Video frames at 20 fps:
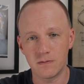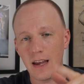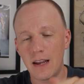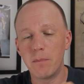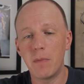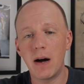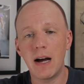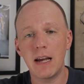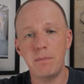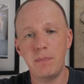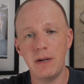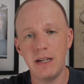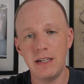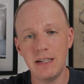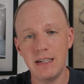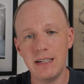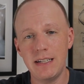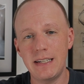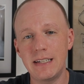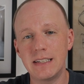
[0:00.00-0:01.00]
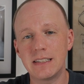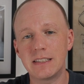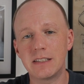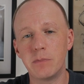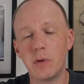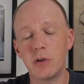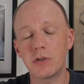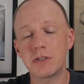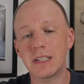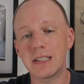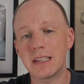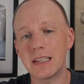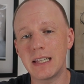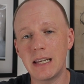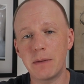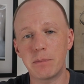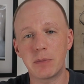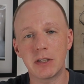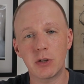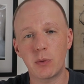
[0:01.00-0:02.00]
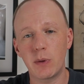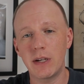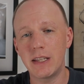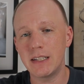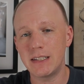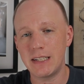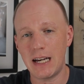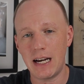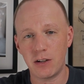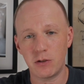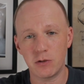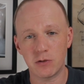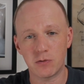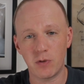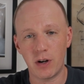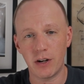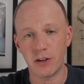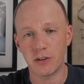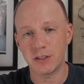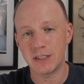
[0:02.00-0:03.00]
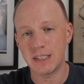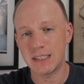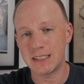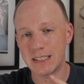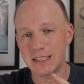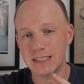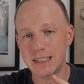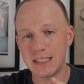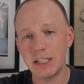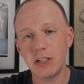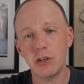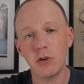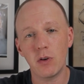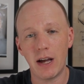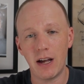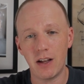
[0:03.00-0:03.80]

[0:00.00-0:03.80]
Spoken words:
In my opinion, he is the most elite between the tackles runner since Ezekiel